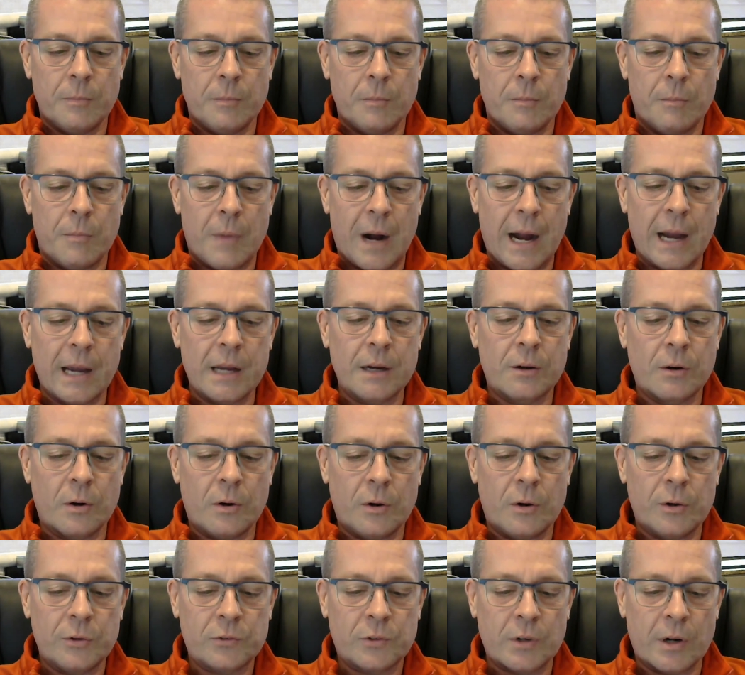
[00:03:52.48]
My
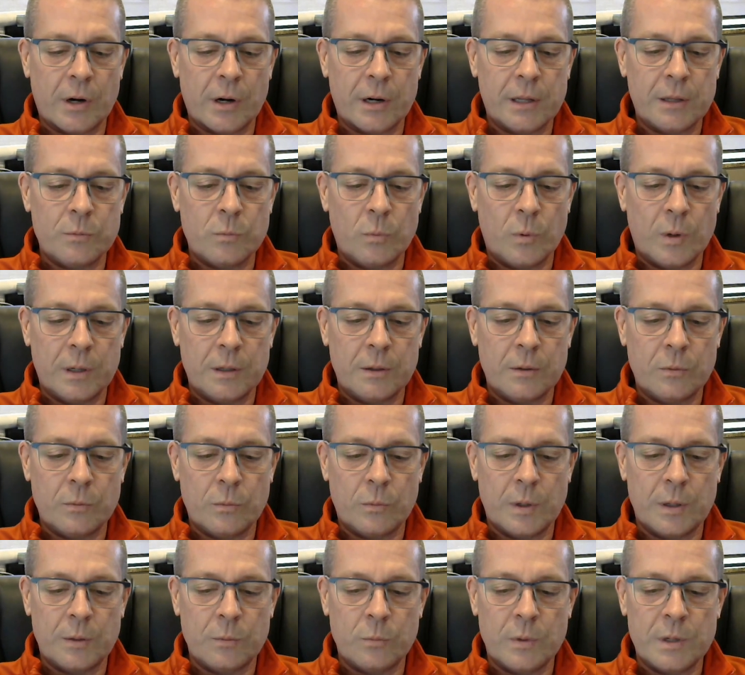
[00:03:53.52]
growth started when
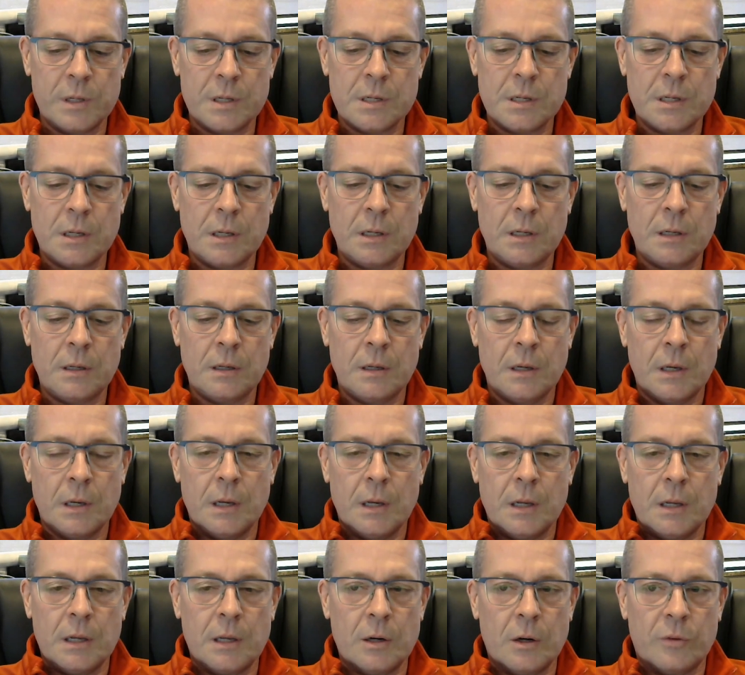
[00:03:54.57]
we,
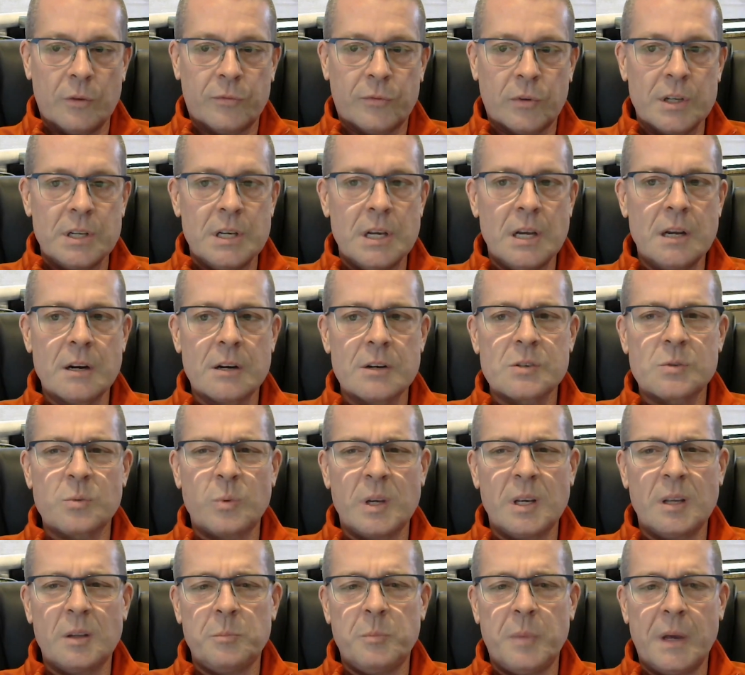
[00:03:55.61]
for years
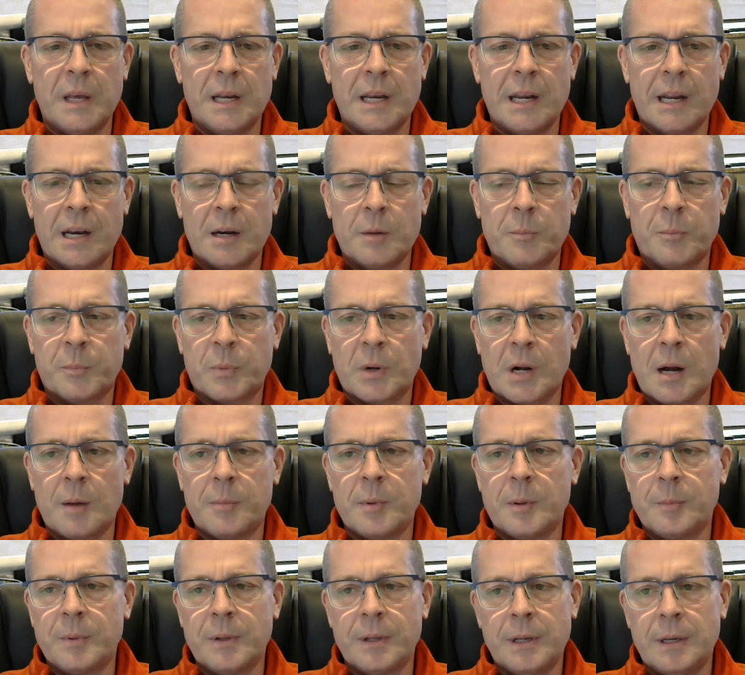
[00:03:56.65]
we had been at
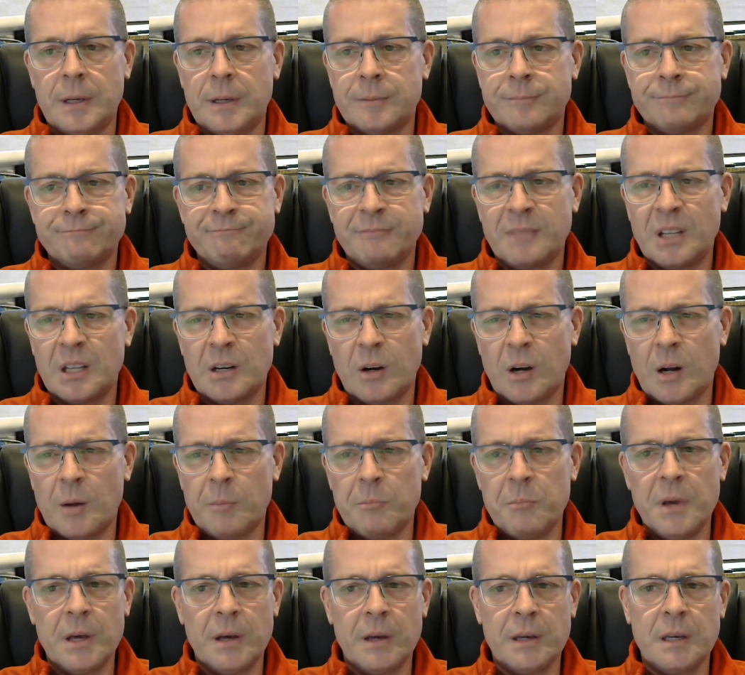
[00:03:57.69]
probably
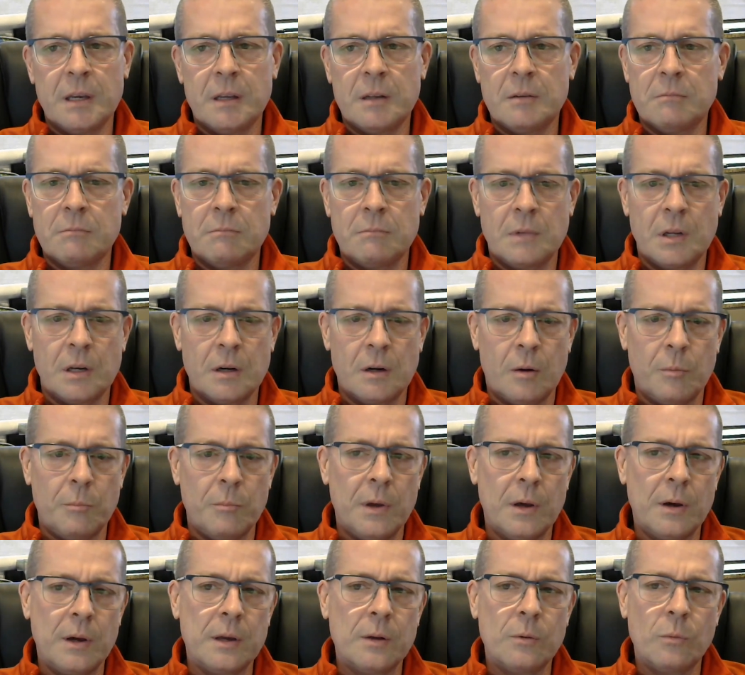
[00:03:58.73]
a million,
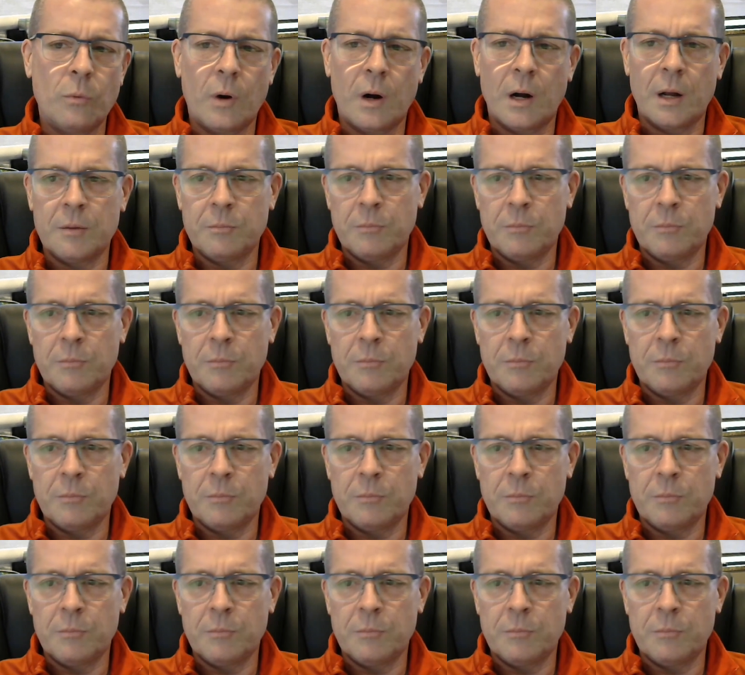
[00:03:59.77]
million one,